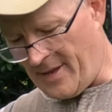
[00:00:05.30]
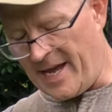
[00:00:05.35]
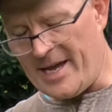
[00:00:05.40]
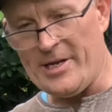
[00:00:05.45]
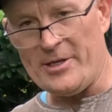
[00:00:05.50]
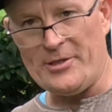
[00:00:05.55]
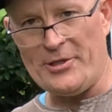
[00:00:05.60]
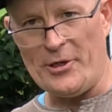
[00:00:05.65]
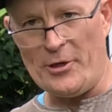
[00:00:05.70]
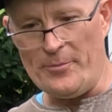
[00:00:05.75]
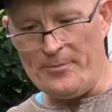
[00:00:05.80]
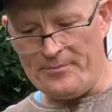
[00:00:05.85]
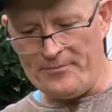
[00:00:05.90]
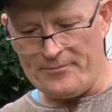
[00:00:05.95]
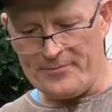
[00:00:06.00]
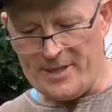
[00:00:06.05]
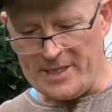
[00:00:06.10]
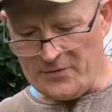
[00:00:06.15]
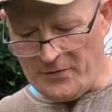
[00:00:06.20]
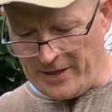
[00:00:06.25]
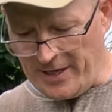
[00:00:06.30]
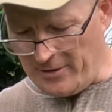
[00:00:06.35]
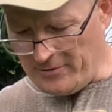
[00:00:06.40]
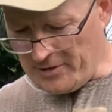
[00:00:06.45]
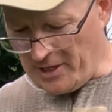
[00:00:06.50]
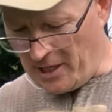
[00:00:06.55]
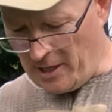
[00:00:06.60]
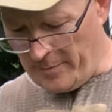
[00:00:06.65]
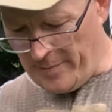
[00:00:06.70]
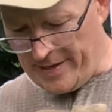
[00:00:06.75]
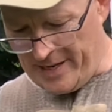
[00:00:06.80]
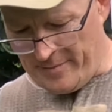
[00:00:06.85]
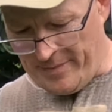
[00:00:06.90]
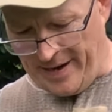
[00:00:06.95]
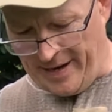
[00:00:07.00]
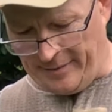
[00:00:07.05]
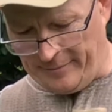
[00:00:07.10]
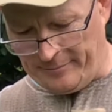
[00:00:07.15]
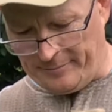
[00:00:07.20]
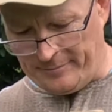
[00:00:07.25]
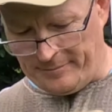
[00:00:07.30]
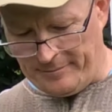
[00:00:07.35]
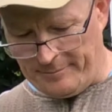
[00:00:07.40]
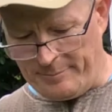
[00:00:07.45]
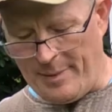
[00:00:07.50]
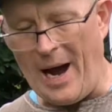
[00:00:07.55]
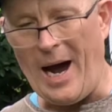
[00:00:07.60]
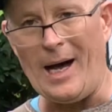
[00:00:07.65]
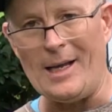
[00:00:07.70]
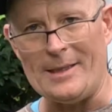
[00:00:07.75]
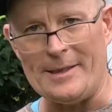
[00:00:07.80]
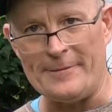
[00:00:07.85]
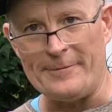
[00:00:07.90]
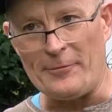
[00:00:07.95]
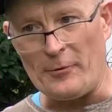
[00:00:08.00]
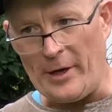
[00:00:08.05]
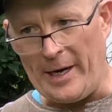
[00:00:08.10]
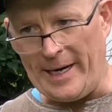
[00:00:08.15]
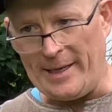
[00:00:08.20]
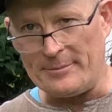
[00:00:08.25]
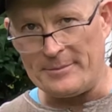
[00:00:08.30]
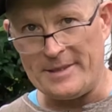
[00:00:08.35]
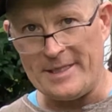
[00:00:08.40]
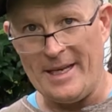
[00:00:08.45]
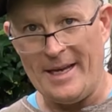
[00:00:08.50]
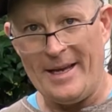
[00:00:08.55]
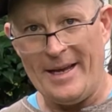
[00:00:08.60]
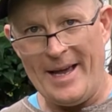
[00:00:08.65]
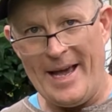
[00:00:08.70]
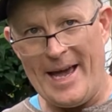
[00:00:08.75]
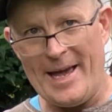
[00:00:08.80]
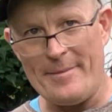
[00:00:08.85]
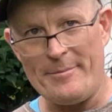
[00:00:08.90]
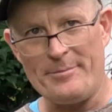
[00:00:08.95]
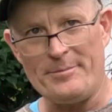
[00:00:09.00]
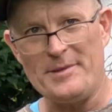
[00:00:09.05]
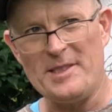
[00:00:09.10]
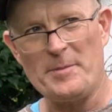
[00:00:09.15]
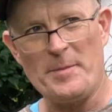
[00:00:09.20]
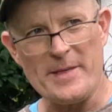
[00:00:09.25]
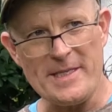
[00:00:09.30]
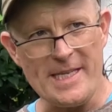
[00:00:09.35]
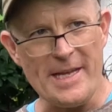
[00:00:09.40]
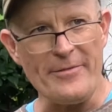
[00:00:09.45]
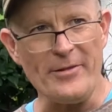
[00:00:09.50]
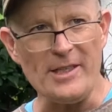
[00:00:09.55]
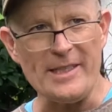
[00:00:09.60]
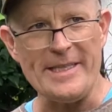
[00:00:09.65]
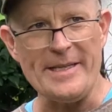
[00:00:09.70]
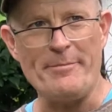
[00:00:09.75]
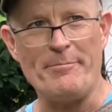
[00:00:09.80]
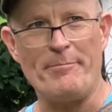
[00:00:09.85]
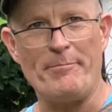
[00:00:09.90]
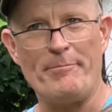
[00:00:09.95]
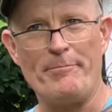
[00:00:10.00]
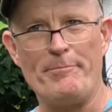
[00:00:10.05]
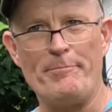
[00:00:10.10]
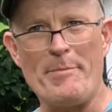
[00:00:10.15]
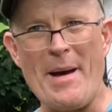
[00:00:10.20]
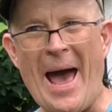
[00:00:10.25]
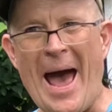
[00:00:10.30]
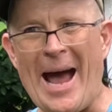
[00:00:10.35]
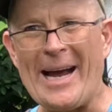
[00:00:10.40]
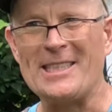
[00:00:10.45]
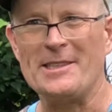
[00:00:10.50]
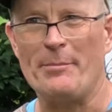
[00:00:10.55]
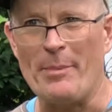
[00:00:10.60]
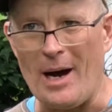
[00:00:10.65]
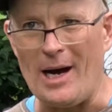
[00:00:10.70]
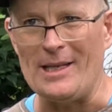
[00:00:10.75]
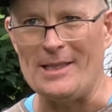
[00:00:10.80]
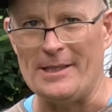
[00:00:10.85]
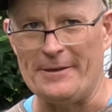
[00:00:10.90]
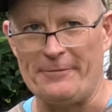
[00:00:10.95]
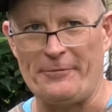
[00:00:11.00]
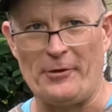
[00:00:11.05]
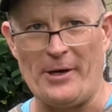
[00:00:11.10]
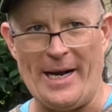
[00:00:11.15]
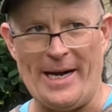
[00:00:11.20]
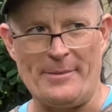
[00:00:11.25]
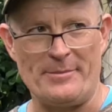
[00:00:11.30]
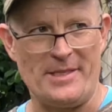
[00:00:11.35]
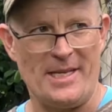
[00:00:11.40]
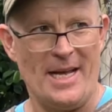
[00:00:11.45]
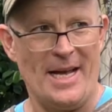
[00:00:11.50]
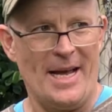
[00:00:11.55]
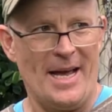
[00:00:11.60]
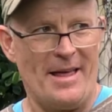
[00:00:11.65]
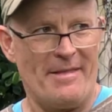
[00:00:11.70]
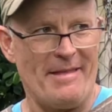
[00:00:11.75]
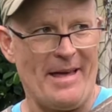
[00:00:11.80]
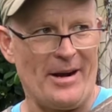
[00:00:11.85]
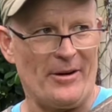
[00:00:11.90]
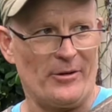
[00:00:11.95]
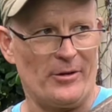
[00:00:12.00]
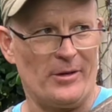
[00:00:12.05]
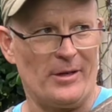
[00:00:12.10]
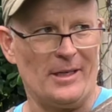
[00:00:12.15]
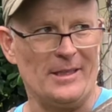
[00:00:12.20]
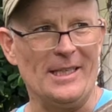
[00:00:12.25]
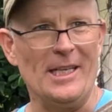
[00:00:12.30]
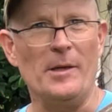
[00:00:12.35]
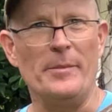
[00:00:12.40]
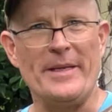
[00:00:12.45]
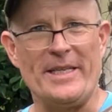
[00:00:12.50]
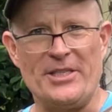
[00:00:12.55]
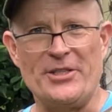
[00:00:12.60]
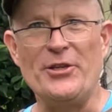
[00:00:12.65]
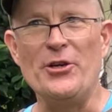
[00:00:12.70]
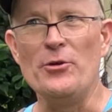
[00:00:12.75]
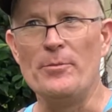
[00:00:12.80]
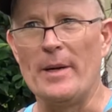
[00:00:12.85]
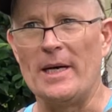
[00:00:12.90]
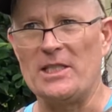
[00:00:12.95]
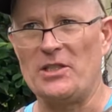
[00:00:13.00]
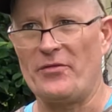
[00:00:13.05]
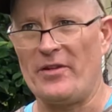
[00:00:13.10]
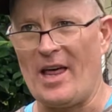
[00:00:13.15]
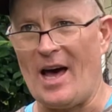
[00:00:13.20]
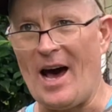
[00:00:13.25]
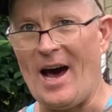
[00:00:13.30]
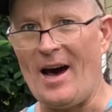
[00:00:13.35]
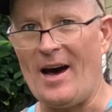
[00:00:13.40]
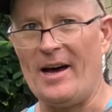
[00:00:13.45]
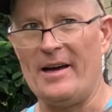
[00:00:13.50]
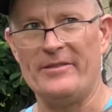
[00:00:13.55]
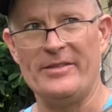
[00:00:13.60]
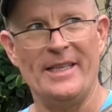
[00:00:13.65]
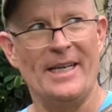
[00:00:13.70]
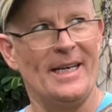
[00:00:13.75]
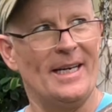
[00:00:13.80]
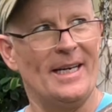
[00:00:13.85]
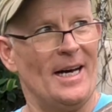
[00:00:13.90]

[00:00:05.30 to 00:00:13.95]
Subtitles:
Hey YouTube, this video is going to be about pollen frames, and specifically packed pollen frames that are a little bit too much for the hive.